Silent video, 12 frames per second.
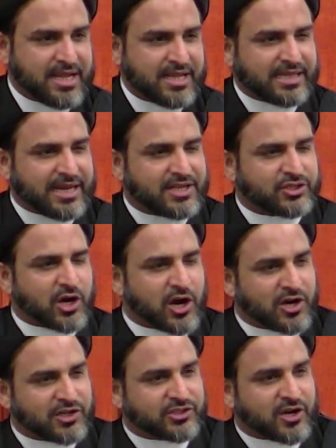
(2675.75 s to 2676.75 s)
that his
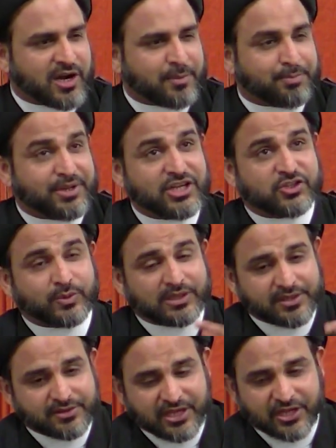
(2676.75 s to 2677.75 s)
hearts are at peace with
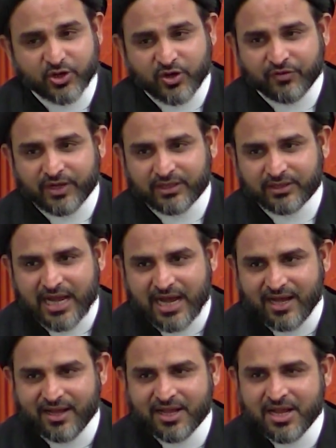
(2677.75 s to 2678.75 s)
the dhikr of
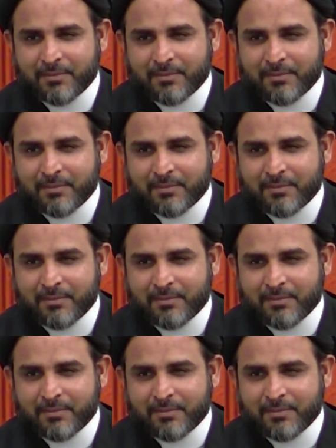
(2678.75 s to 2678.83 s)
Allah,